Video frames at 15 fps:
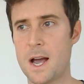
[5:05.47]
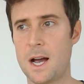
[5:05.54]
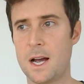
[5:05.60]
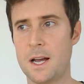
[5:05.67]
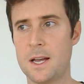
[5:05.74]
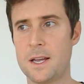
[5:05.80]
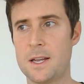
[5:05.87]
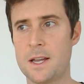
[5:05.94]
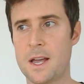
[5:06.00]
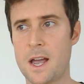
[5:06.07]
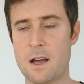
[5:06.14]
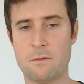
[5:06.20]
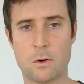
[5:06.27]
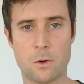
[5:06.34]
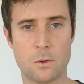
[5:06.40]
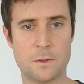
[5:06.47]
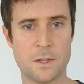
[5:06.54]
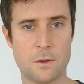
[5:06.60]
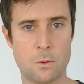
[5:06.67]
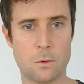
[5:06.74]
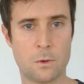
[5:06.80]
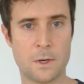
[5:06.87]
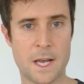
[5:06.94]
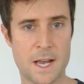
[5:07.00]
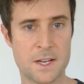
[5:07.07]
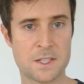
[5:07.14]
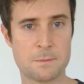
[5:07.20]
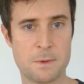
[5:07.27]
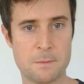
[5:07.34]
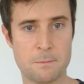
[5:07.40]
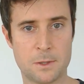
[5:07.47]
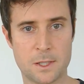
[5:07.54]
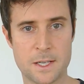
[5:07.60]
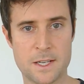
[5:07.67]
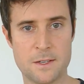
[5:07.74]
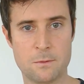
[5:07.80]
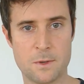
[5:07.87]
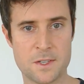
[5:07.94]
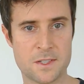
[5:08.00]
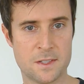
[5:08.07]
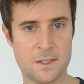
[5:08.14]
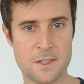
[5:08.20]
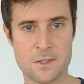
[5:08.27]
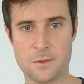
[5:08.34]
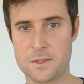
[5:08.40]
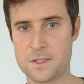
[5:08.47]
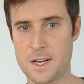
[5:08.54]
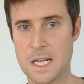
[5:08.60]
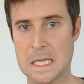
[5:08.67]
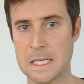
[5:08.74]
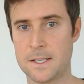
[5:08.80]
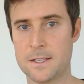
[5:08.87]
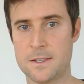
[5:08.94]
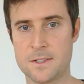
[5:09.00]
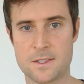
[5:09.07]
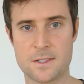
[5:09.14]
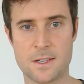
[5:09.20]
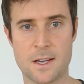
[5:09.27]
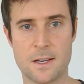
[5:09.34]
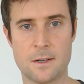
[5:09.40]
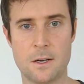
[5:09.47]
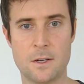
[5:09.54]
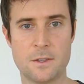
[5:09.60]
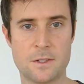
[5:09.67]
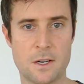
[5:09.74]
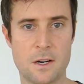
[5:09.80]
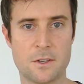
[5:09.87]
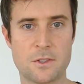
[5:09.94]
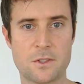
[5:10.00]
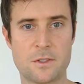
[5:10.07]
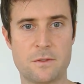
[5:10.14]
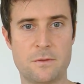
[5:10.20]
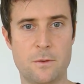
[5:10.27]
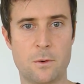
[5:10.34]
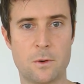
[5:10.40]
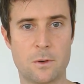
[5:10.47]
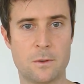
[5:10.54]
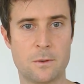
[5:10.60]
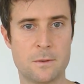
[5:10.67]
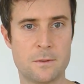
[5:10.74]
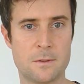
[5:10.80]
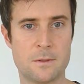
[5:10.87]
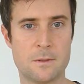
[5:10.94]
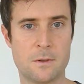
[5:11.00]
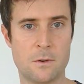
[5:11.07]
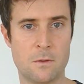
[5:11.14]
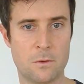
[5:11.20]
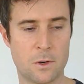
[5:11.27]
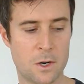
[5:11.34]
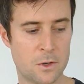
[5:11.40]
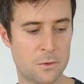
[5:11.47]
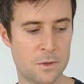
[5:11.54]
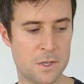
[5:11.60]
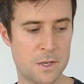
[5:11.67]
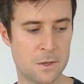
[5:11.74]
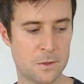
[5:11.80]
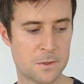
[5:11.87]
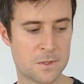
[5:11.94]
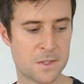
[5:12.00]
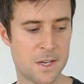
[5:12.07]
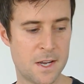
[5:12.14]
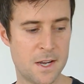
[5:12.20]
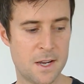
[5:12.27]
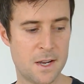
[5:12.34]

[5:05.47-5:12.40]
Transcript: I have heard that the horn has been played recently, so it's not like it is sat untouched for over 100 years.